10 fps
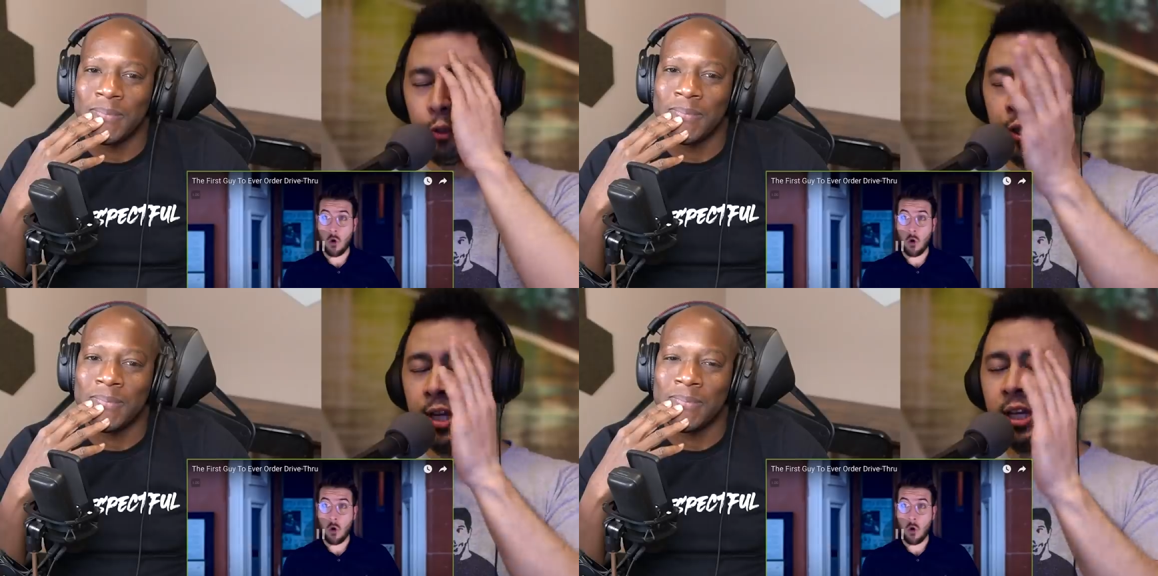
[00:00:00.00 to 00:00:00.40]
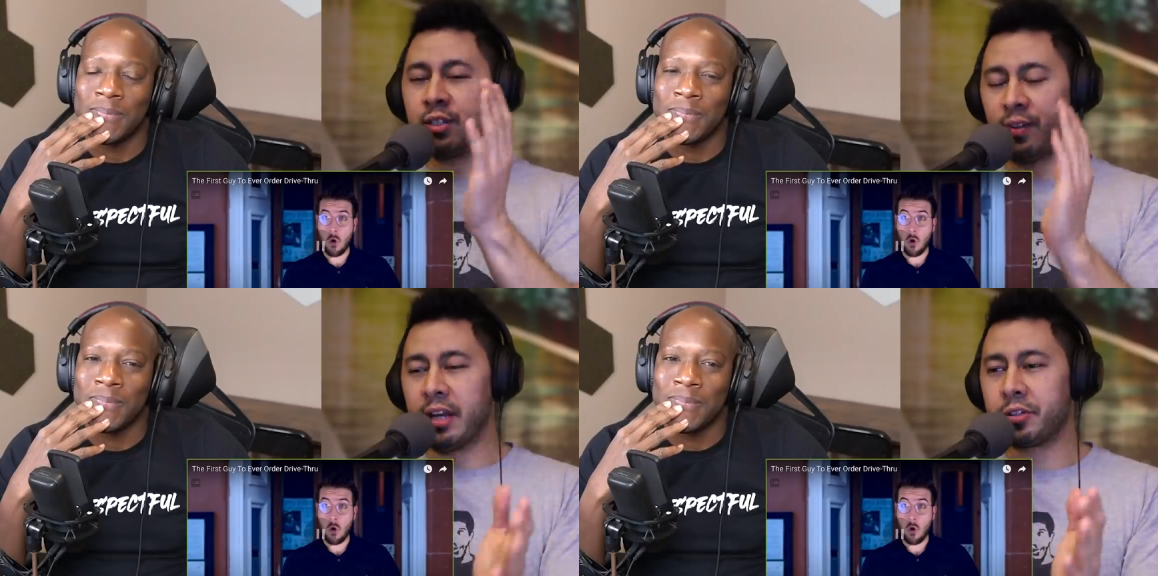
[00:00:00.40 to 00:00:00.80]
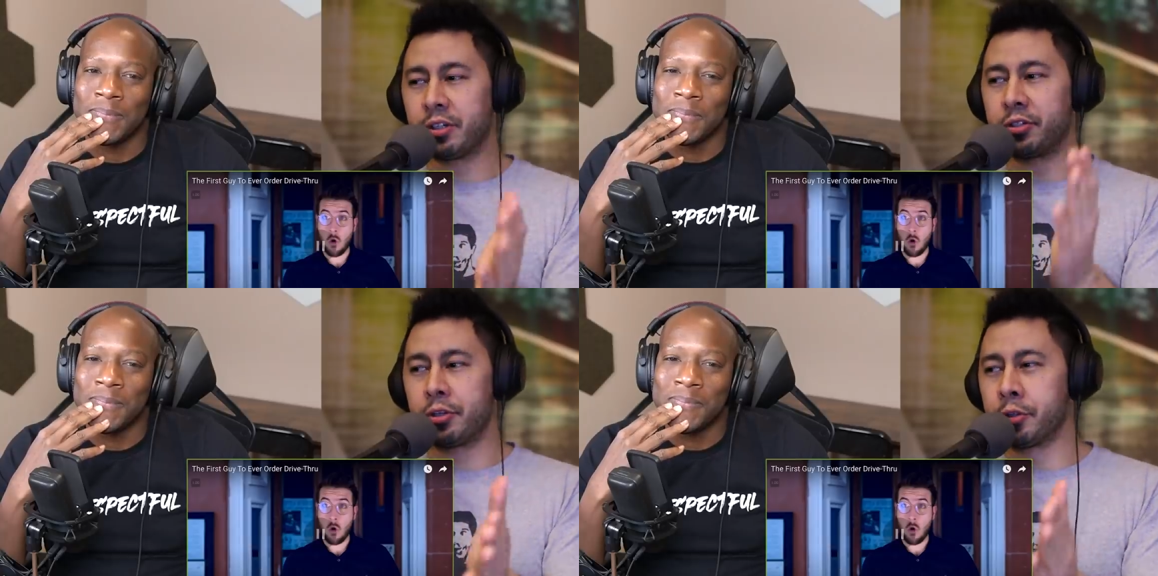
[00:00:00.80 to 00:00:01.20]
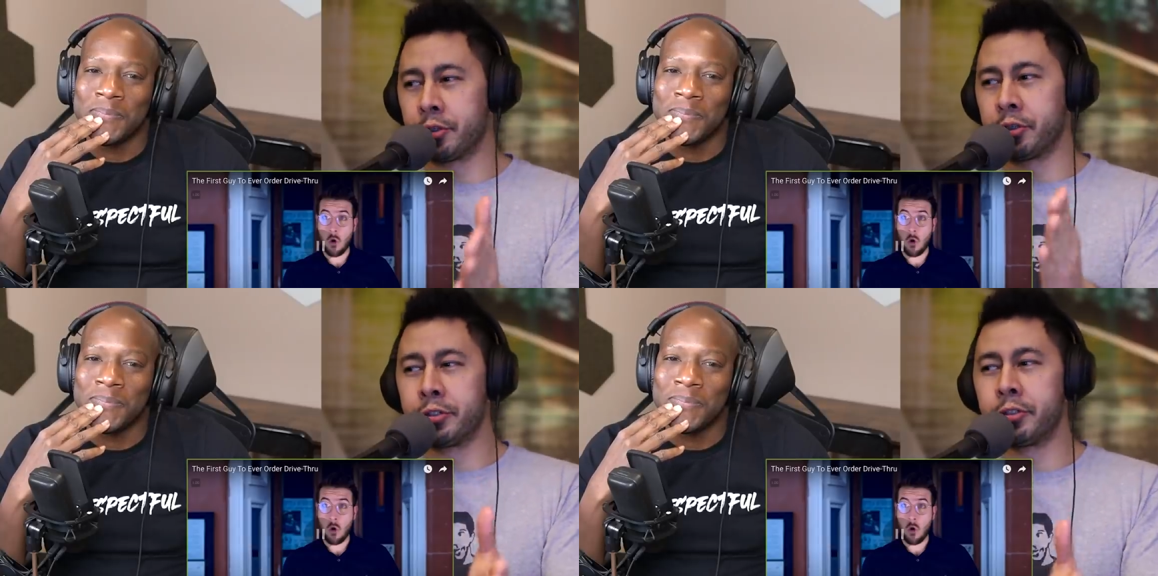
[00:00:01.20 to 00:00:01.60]
Speaker 1: you'd think is faster because
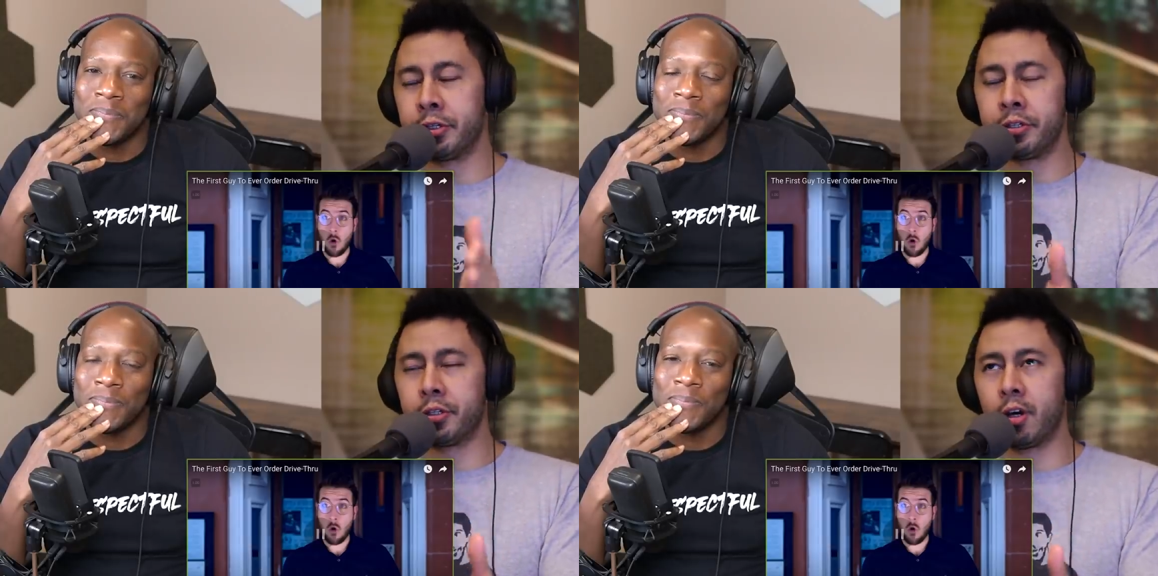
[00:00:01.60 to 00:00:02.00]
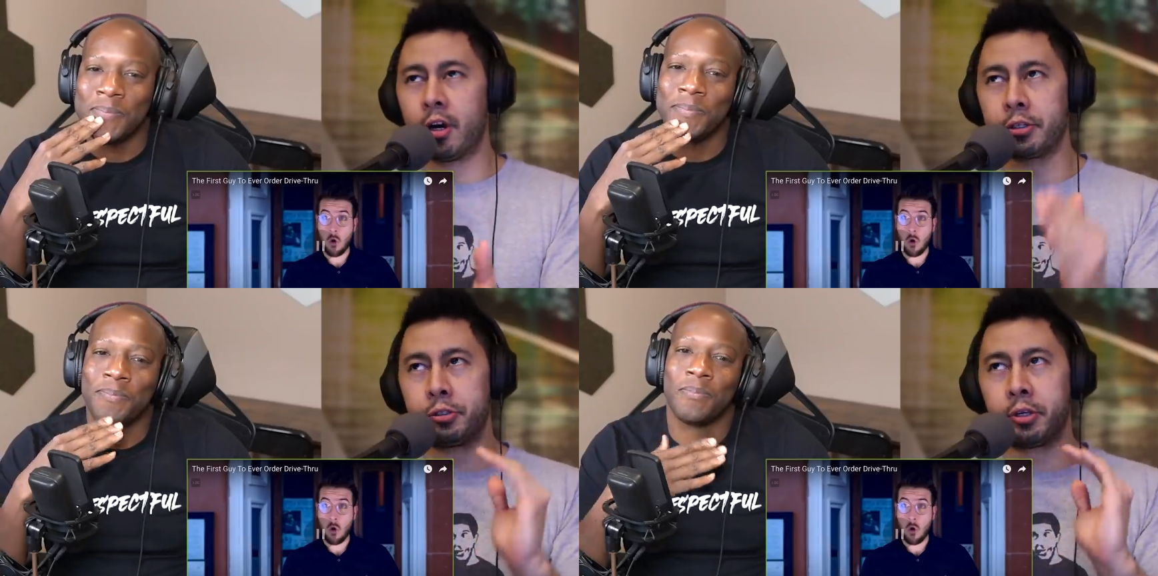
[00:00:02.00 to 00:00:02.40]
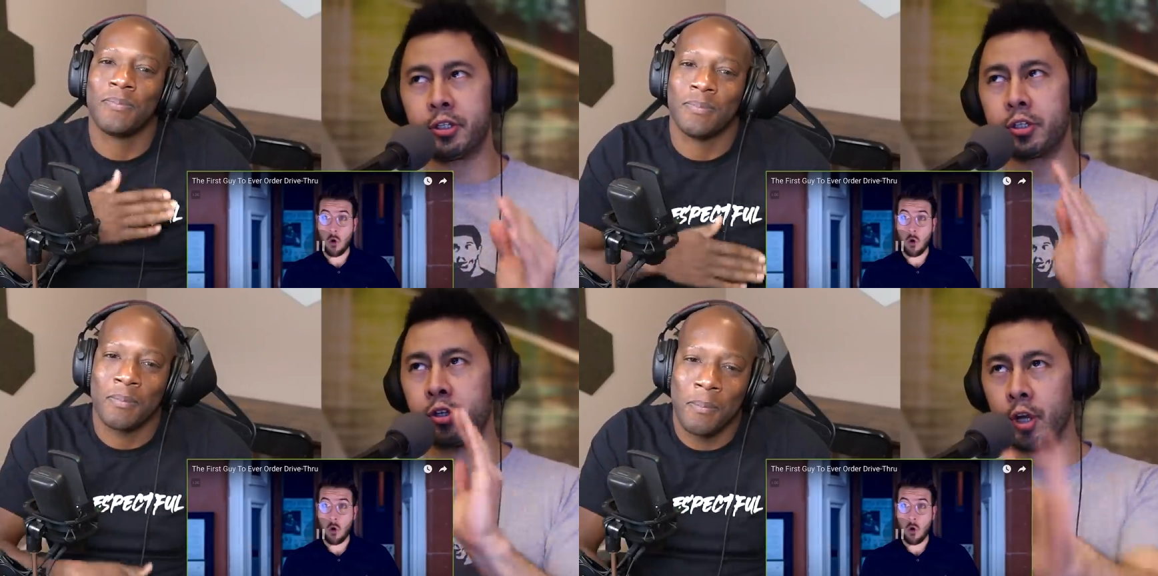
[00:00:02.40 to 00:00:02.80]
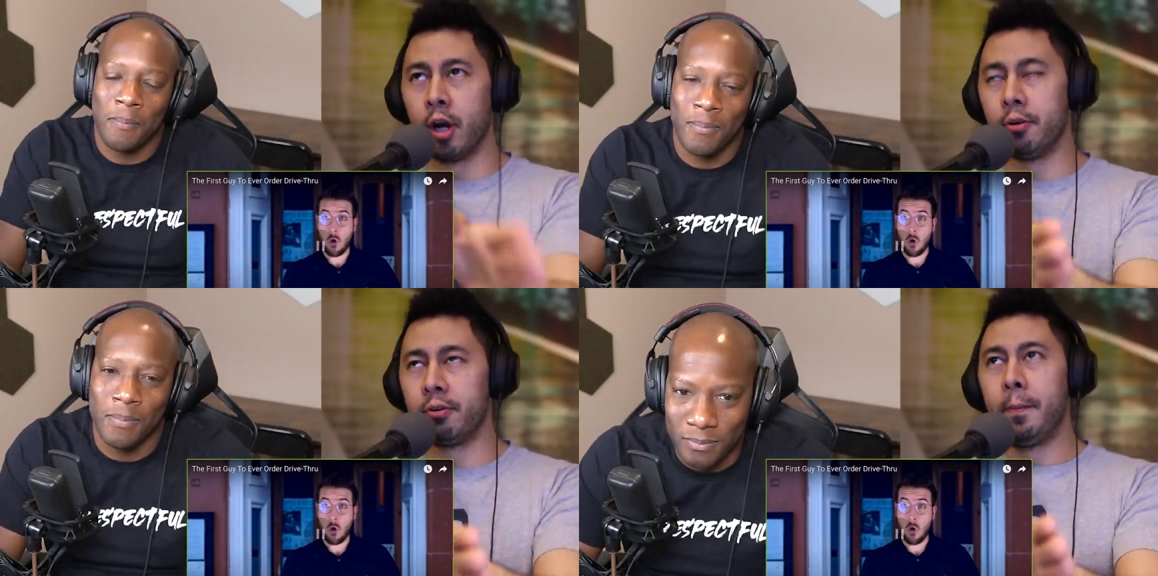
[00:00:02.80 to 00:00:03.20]
you're, you're, you're in your car, so you can just
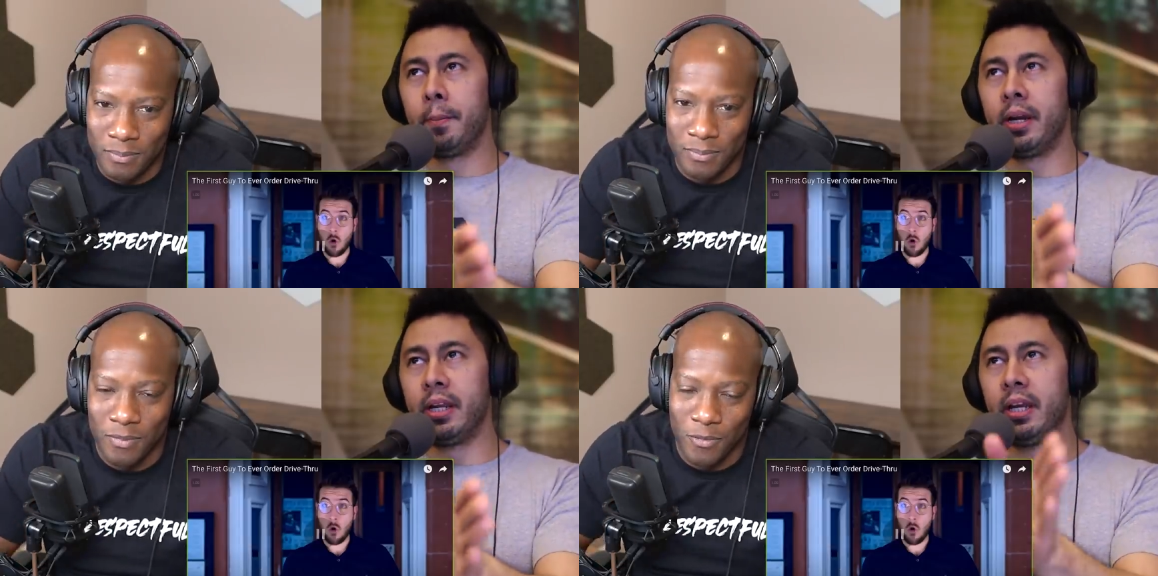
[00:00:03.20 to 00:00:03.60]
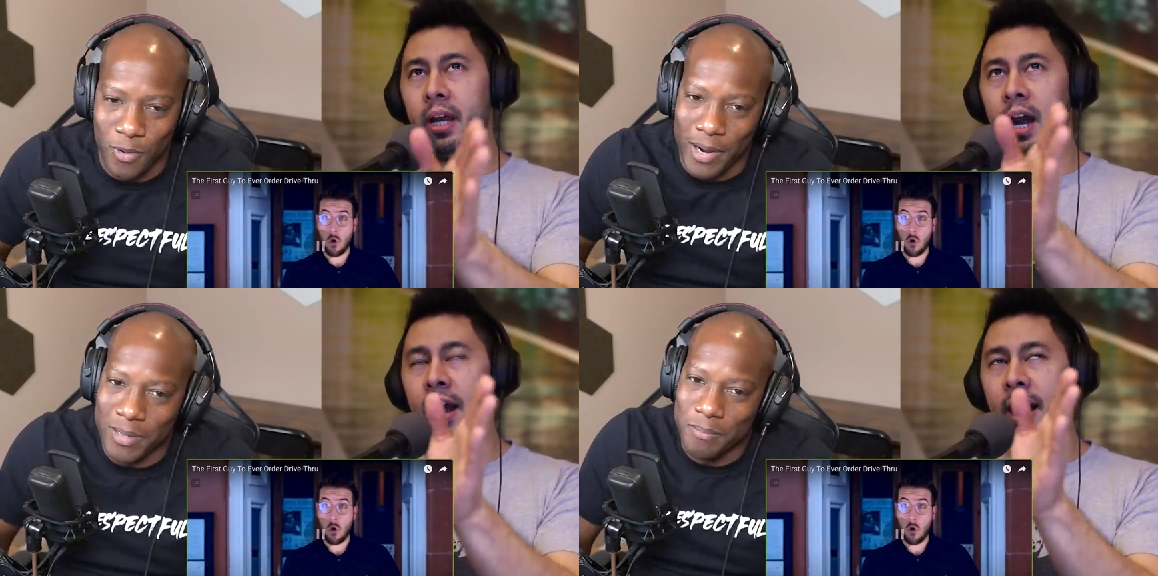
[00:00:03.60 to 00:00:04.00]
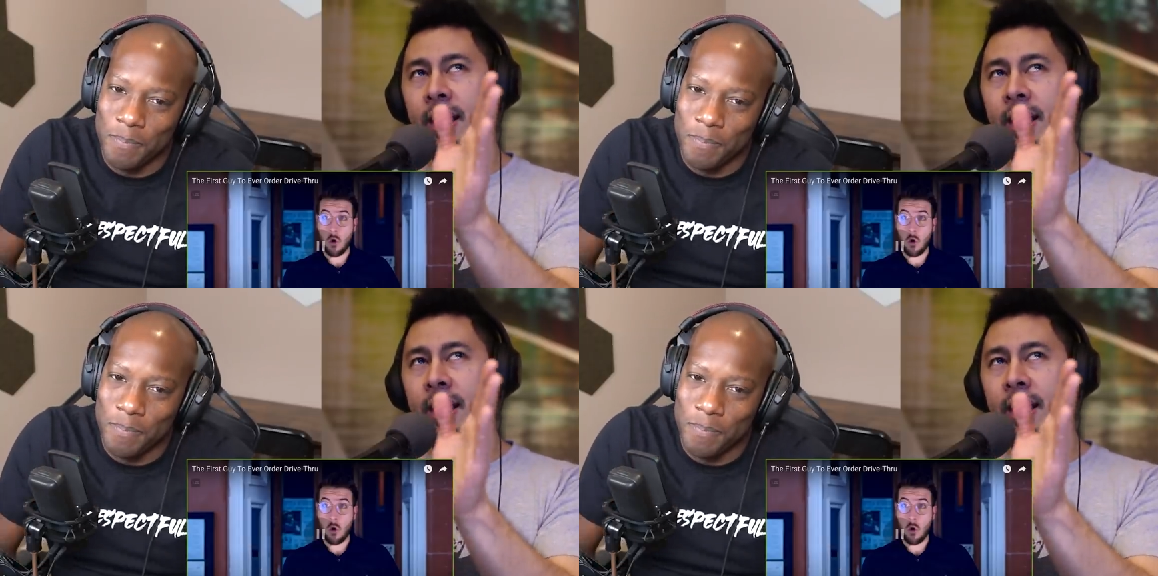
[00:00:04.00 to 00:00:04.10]
go. But right.